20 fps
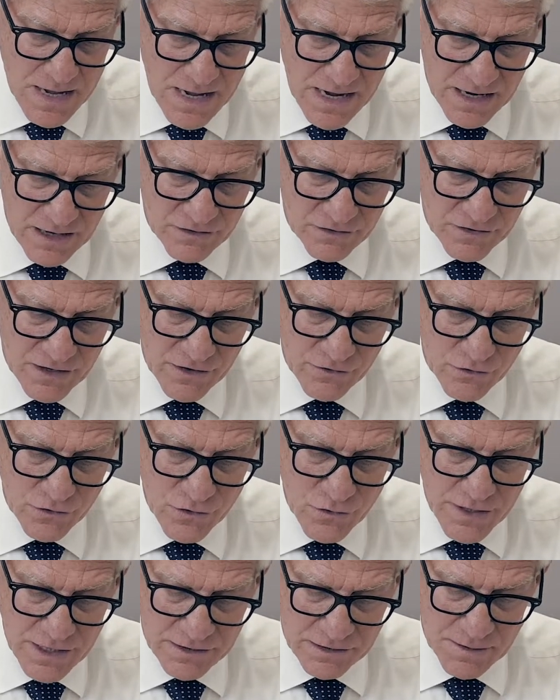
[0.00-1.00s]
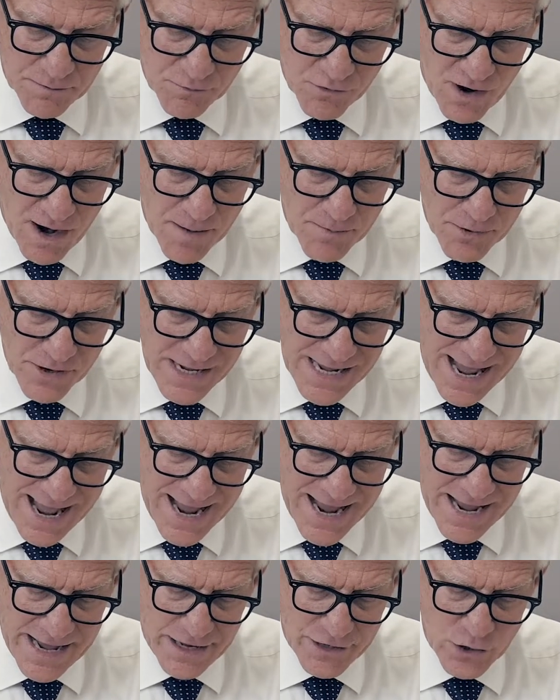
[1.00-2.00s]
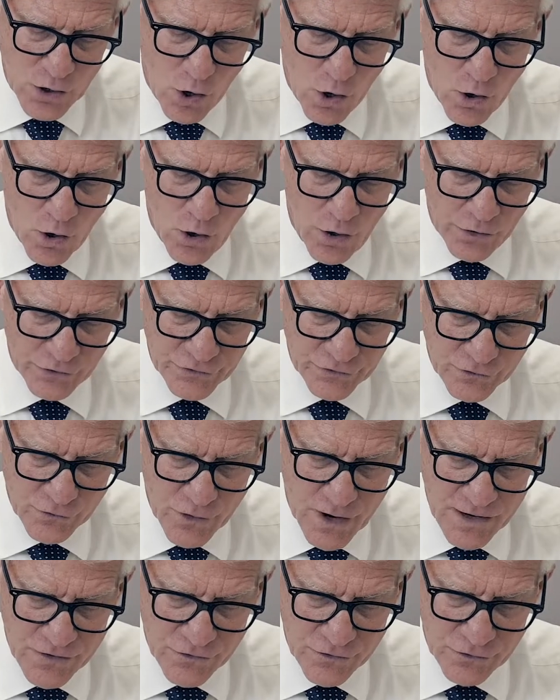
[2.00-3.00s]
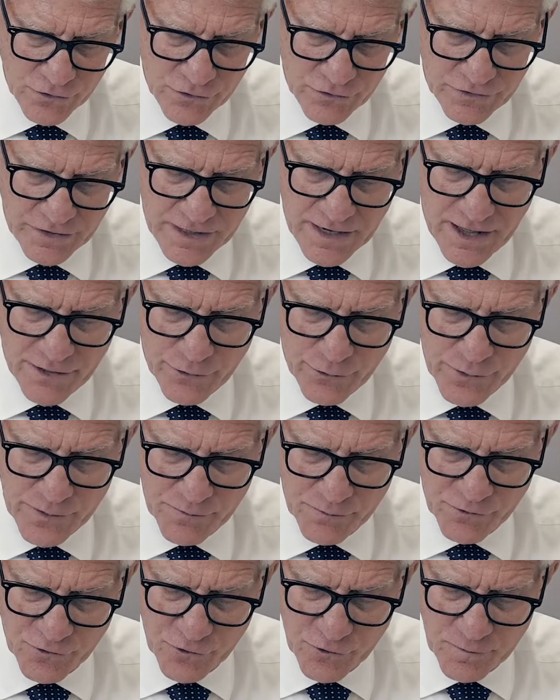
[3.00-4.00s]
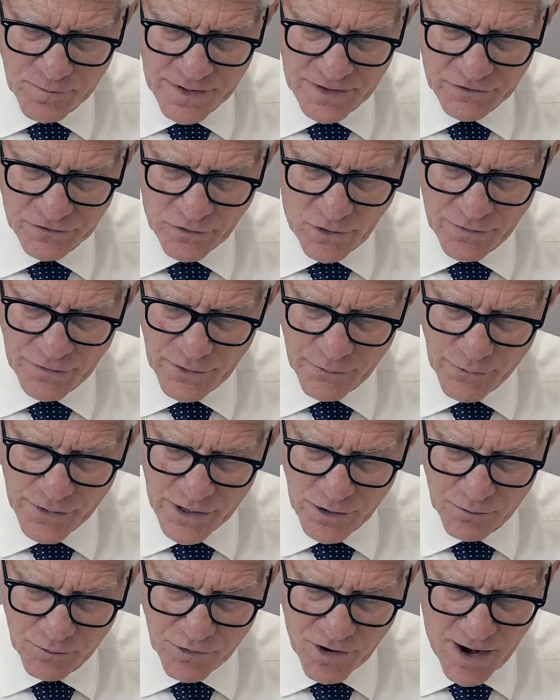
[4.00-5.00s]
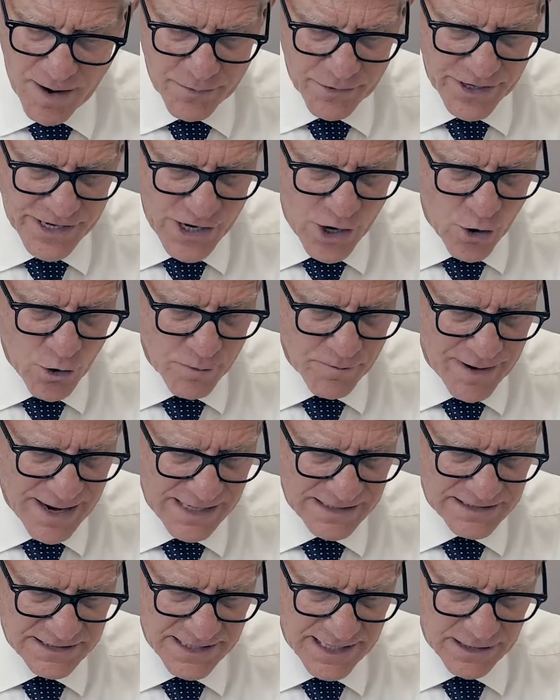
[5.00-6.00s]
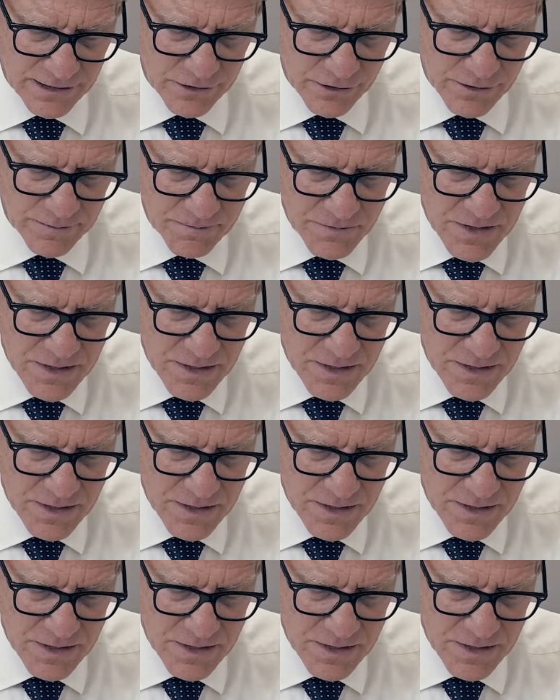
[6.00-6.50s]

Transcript: It says you get the property and all structures and other improvements on the real property owned by seller,